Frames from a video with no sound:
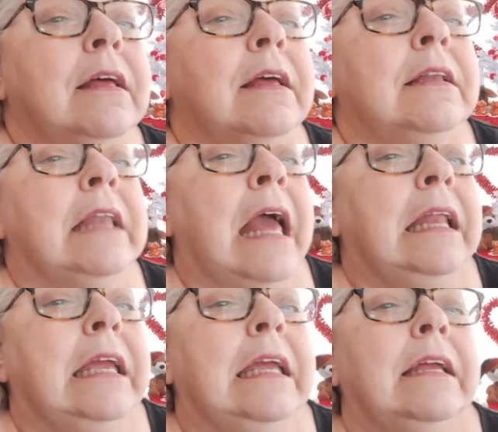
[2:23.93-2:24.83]

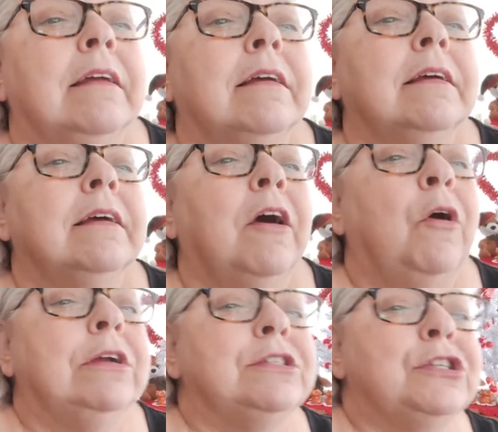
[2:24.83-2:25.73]
Nettie. Oh,
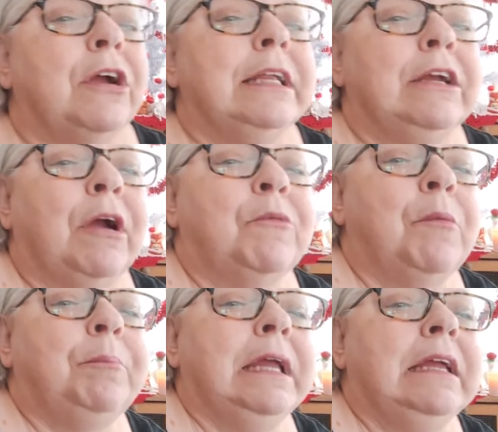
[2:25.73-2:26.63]
you're sorry to hear I
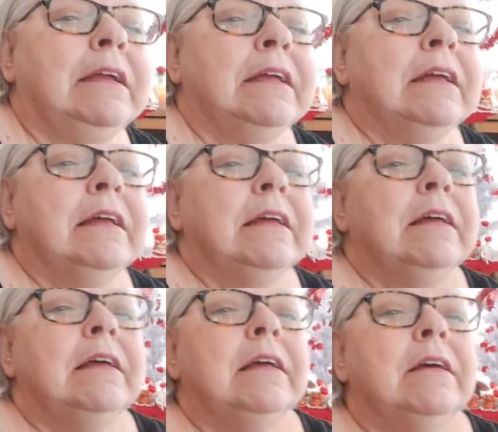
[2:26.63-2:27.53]
won't be,
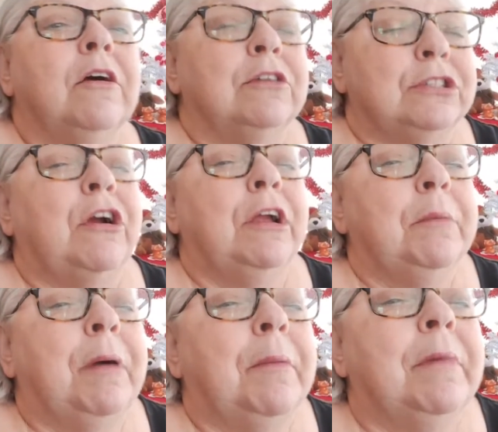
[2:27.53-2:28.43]
or sorry
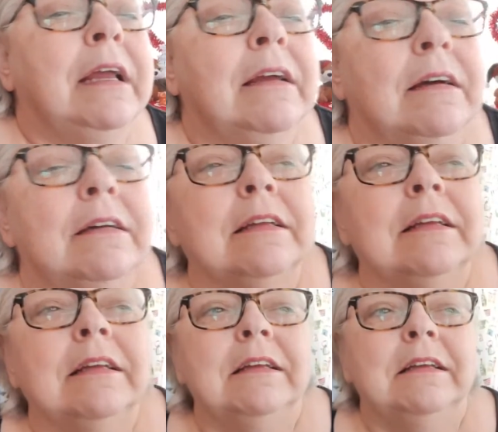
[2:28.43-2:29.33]
about my uh,
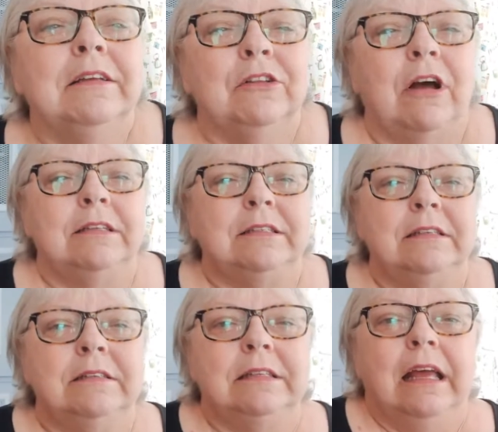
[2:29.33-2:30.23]
losses.